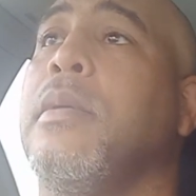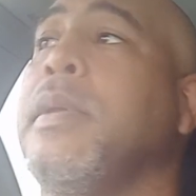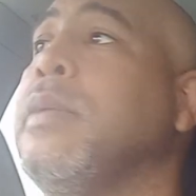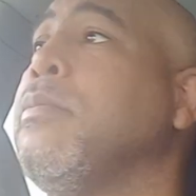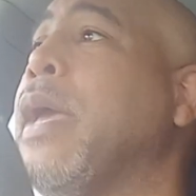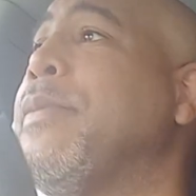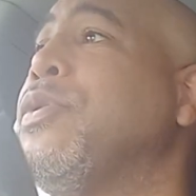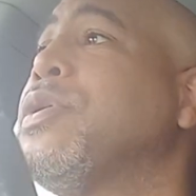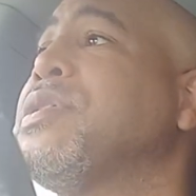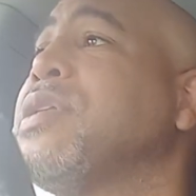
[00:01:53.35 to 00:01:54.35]
mean, maybe
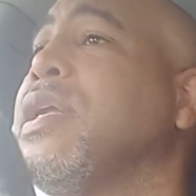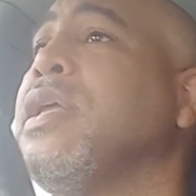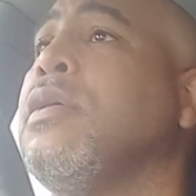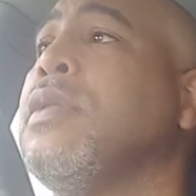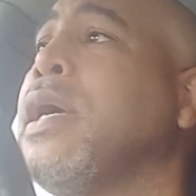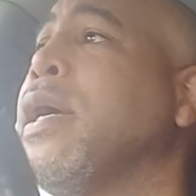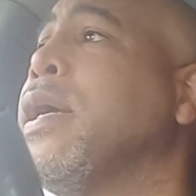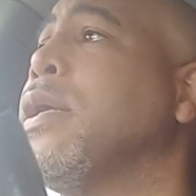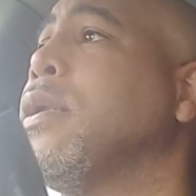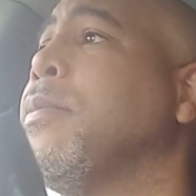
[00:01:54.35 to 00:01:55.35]
you can study
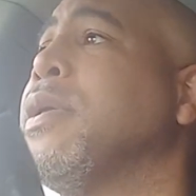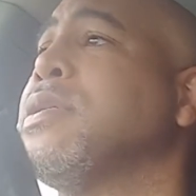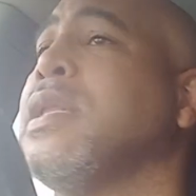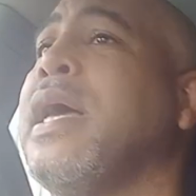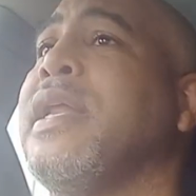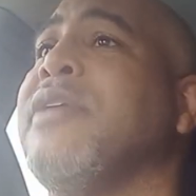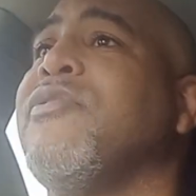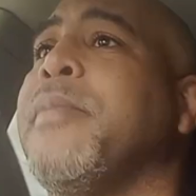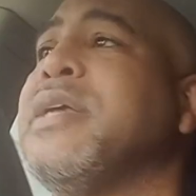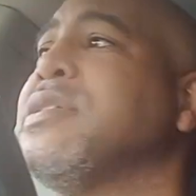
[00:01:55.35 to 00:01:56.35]
online. I mean, there's a lot of
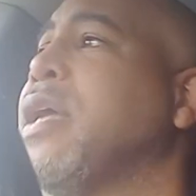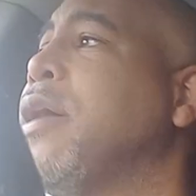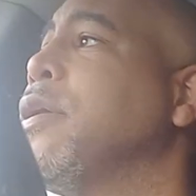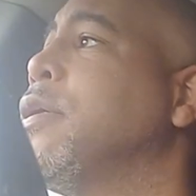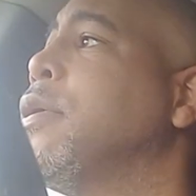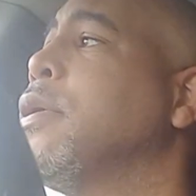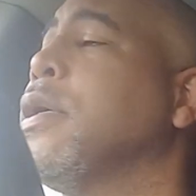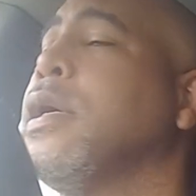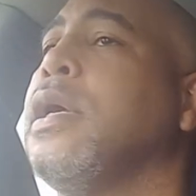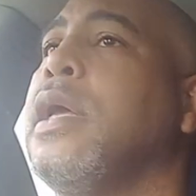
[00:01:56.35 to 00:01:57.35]
information out here.
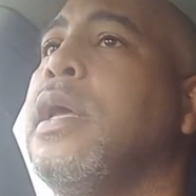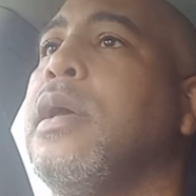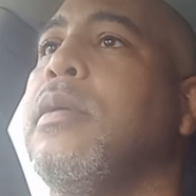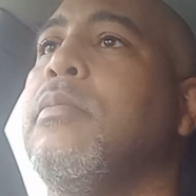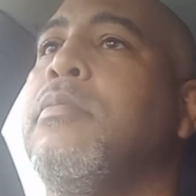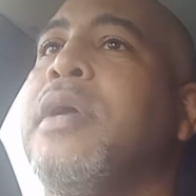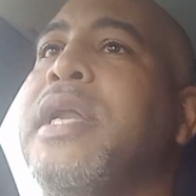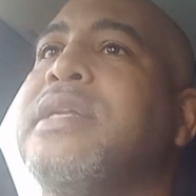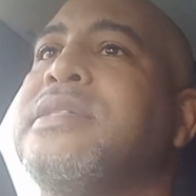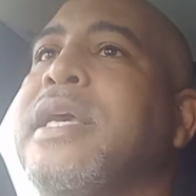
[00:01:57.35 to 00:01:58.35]
But
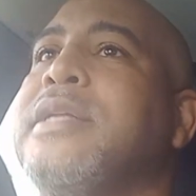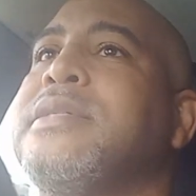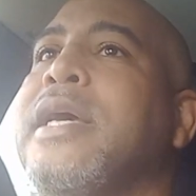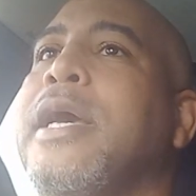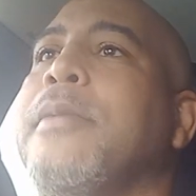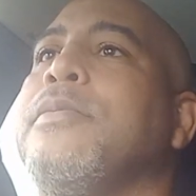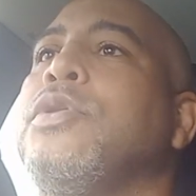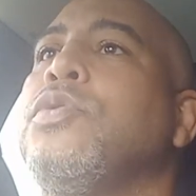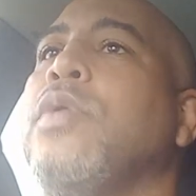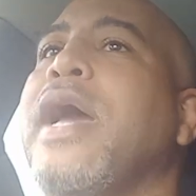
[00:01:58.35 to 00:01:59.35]
at the same time,
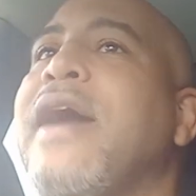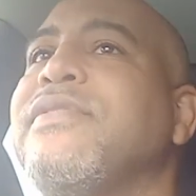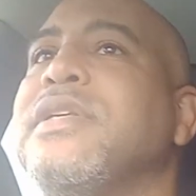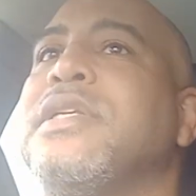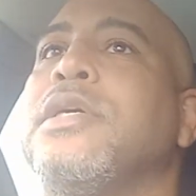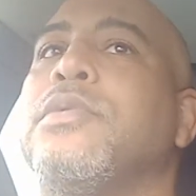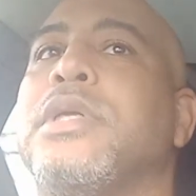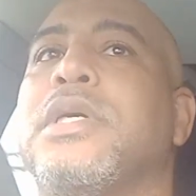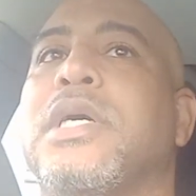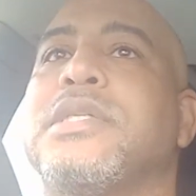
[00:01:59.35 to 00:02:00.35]
you have to deal with
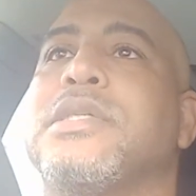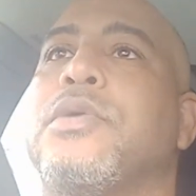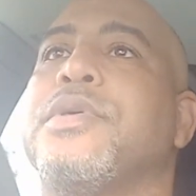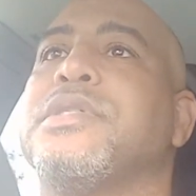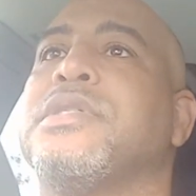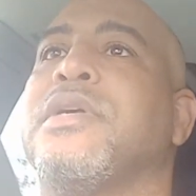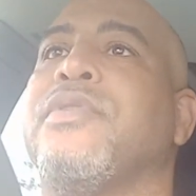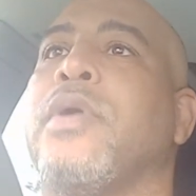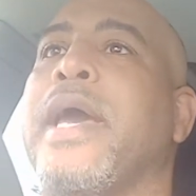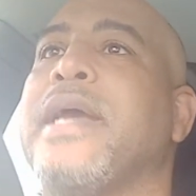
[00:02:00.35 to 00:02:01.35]
the consequences
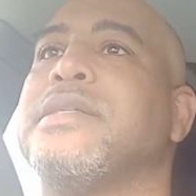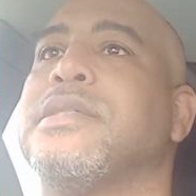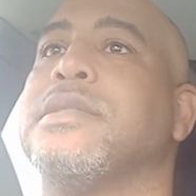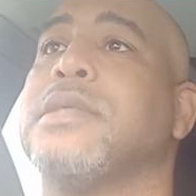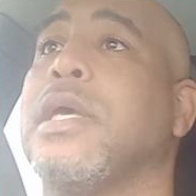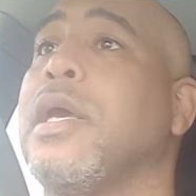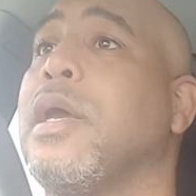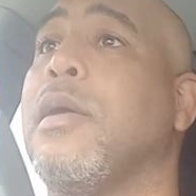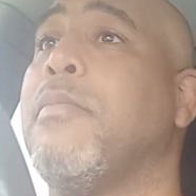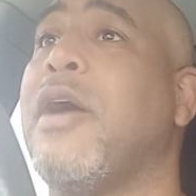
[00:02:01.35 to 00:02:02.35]
of your actions
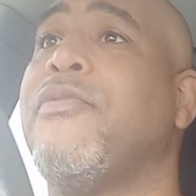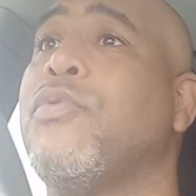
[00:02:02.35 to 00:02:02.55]
by